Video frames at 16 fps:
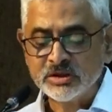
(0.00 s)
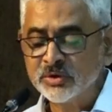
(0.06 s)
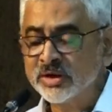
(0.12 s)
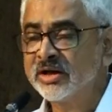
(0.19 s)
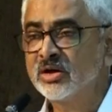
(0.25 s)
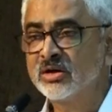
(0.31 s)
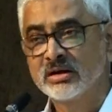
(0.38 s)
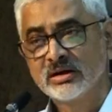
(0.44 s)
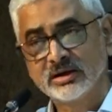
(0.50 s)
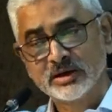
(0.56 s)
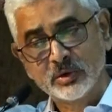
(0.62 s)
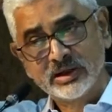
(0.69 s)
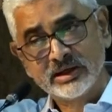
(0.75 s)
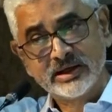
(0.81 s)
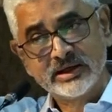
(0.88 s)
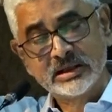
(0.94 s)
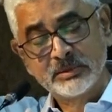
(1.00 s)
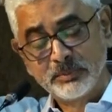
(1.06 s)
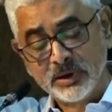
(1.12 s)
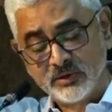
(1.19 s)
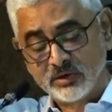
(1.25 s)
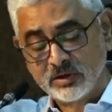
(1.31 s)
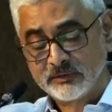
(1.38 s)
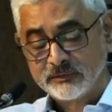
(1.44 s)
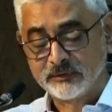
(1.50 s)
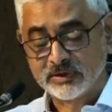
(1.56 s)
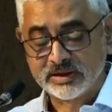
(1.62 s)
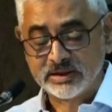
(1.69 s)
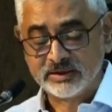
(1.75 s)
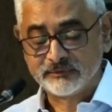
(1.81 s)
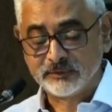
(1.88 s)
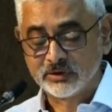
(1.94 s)
You can, you can get the power of
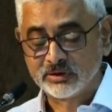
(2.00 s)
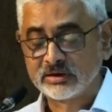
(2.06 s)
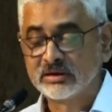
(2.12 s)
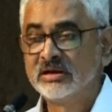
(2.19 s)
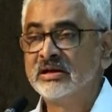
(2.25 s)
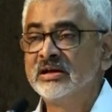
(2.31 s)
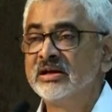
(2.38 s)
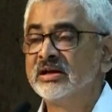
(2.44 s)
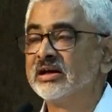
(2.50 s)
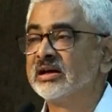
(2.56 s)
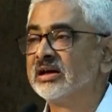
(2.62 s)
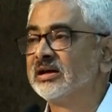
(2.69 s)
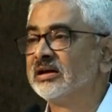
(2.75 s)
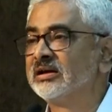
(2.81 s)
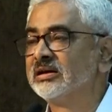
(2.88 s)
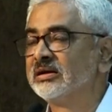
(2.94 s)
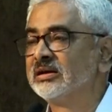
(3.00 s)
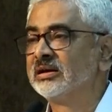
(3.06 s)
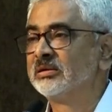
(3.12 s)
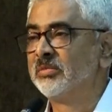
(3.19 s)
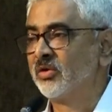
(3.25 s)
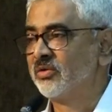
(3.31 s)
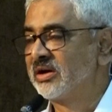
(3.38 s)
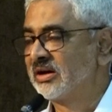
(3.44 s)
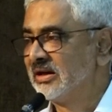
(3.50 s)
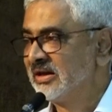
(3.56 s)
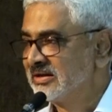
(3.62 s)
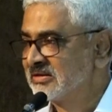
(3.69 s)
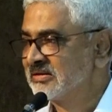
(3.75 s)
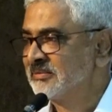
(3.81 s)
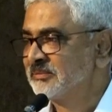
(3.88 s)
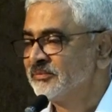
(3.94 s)
working for
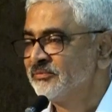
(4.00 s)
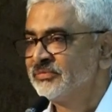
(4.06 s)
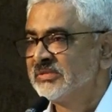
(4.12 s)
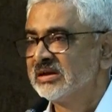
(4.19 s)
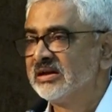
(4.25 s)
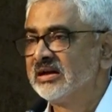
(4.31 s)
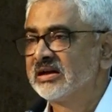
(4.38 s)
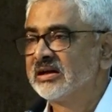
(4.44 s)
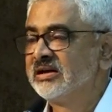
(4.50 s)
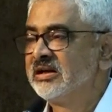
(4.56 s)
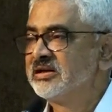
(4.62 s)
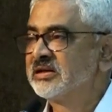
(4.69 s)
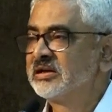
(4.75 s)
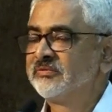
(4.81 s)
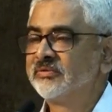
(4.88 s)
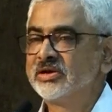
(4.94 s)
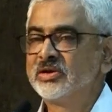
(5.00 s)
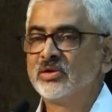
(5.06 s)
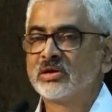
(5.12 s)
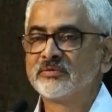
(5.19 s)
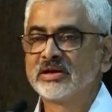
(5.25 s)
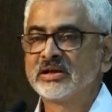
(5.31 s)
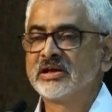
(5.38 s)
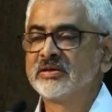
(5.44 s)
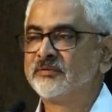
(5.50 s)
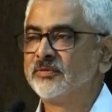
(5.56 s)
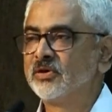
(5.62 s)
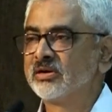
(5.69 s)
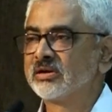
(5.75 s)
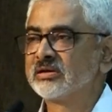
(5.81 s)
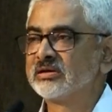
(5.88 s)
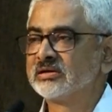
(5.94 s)
boundaryless uh, condition where you are working
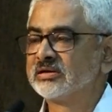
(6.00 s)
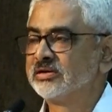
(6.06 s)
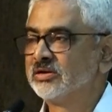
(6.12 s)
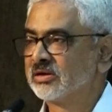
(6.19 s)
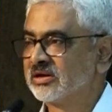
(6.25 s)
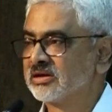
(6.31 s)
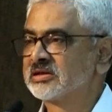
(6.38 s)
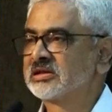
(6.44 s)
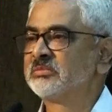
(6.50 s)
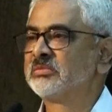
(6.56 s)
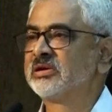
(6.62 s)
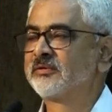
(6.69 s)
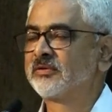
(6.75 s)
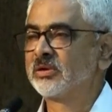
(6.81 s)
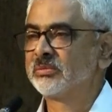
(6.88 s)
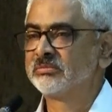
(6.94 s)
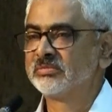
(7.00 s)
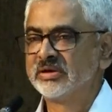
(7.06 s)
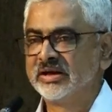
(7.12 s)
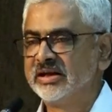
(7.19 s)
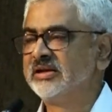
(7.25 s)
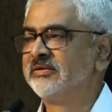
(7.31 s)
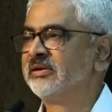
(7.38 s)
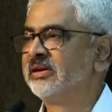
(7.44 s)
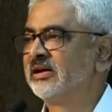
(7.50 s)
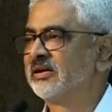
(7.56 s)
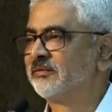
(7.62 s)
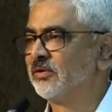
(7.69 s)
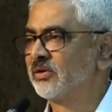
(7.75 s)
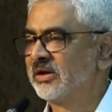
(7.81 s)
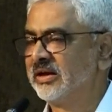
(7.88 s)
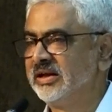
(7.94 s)
for uh, your customer from anywhere,
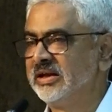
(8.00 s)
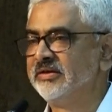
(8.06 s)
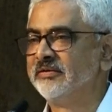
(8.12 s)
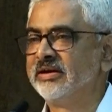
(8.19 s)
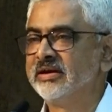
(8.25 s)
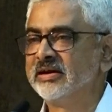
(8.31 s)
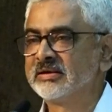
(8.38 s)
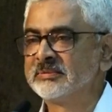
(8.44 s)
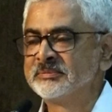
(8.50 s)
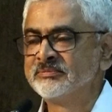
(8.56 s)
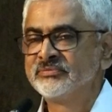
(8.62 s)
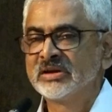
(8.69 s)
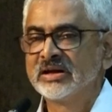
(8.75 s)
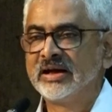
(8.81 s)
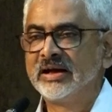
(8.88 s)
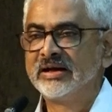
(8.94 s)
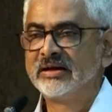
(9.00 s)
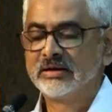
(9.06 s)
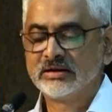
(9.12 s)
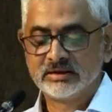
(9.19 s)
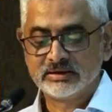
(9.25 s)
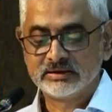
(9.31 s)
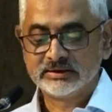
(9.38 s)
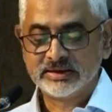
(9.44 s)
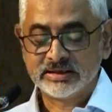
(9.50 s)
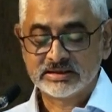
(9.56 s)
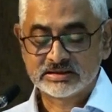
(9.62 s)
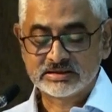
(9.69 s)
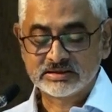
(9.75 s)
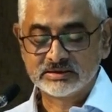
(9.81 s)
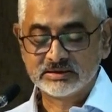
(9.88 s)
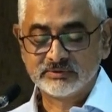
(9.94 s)
for anywhere, and uh,
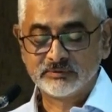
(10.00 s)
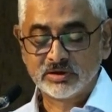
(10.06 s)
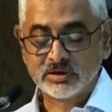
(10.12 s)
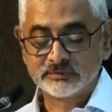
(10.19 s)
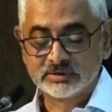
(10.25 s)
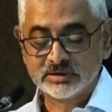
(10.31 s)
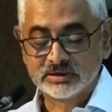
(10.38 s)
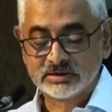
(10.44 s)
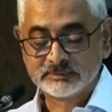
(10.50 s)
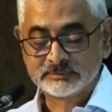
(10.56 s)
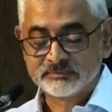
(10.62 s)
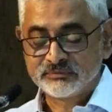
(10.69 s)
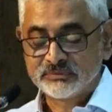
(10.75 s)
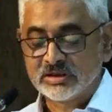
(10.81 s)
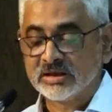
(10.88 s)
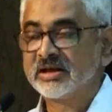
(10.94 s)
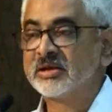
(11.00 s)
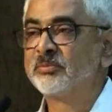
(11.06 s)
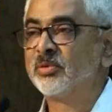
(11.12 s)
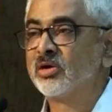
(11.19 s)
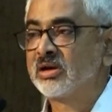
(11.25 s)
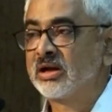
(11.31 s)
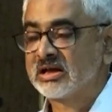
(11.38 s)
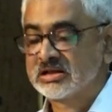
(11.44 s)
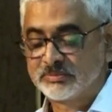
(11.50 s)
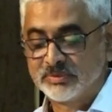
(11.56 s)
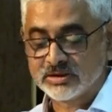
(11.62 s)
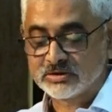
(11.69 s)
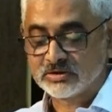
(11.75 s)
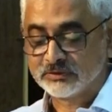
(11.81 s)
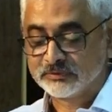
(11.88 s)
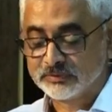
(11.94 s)
that's uh, one of the uh, important
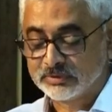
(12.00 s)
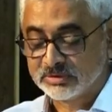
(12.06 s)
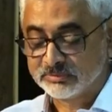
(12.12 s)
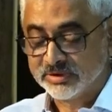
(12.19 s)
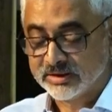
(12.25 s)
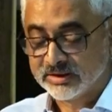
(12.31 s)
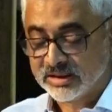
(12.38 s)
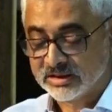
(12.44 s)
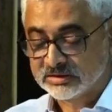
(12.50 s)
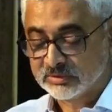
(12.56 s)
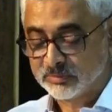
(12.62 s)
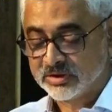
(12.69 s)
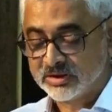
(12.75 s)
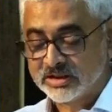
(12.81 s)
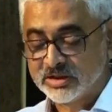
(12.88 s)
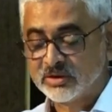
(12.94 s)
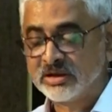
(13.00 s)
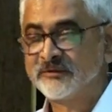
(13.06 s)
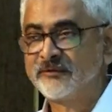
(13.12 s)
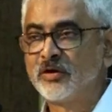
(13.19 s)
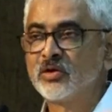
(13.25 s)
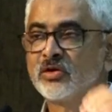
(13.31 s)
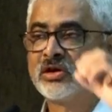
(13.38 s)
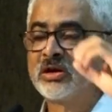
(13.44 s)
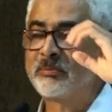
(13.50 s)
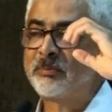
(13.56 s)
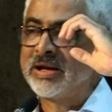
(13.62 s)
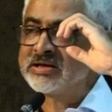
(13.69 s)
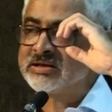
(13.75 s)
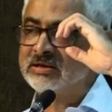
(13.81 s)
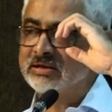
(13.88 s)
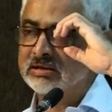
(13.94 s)
aspects of being an entrepreneur. You can follow your
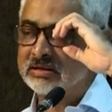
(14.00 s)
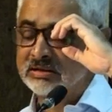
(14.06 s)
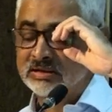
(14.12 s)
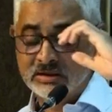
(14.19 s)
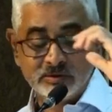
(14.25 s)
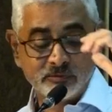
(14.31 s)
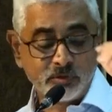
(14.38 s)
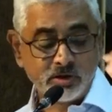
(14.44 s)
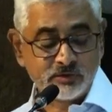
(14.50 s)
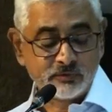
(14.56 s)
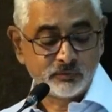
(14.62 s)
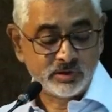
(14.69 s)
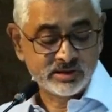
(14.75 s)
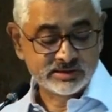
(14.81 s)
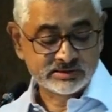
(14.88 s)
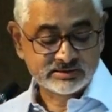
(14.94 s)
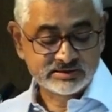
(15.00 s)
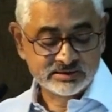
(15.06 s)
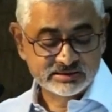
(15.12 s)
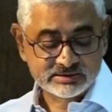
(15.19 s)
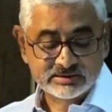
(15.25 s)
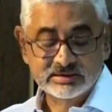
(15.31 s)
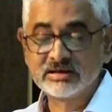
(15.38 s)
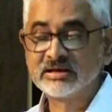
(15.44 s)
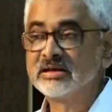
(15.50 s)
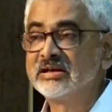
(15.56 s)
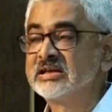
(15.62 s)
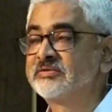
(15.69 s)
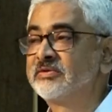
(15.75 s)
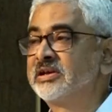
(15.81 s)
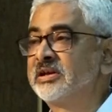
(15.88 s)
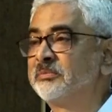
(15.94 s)
passion. What What is this
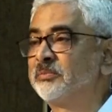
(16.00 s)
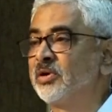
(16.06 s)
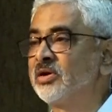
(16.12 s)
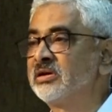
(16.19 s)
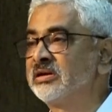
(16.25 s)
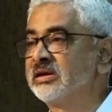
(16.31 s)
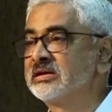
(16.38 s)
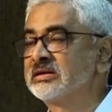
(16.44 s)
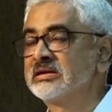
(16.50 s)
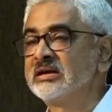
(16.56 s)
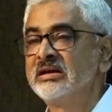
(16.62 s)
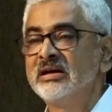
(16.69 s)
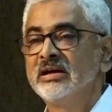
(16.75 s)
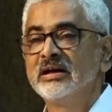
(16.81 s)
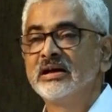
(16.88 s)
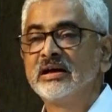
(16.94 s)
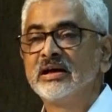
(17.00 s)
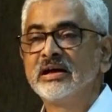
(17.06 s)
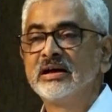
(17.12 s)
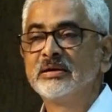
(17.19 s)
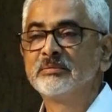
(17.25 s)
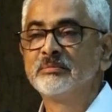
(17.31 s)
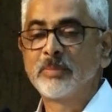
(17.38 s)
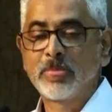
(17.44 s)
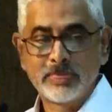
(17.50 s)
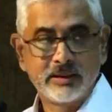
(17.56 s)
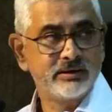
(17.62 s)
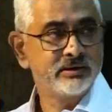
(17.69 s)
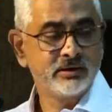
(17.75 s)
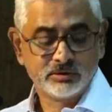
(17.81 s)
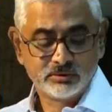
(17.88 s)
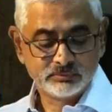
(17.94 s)
is very important is,
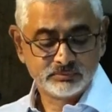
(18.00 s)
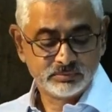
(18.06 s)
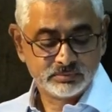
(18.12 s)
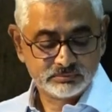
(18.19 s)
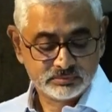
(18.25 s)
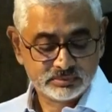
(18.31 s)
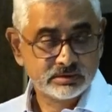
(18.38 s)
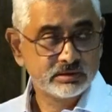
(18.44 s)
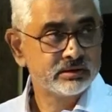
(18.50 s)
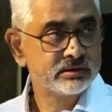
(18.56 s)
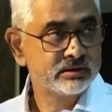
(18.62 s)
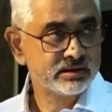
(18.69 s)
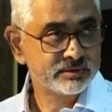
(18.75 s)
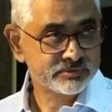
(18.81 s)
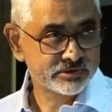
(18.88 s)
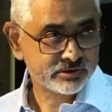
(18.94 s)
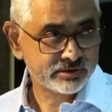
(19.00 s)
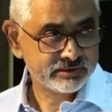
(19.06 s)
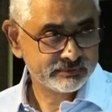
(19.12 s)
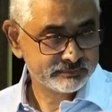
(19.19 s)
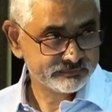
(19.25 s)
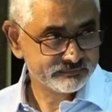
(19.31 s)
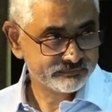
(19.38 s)
no, sorry.